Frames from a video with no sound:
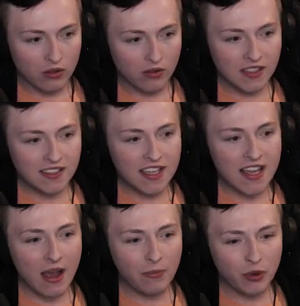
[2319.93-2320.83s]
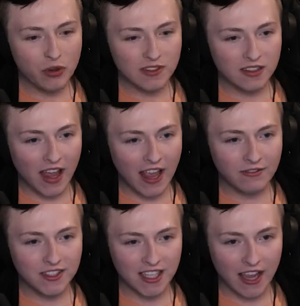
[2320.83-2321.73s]
The Sea Emperor's
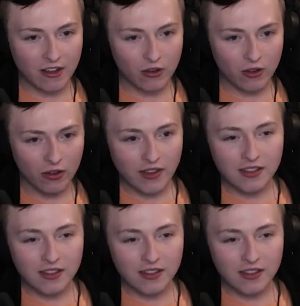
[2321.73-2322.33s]
life cycle.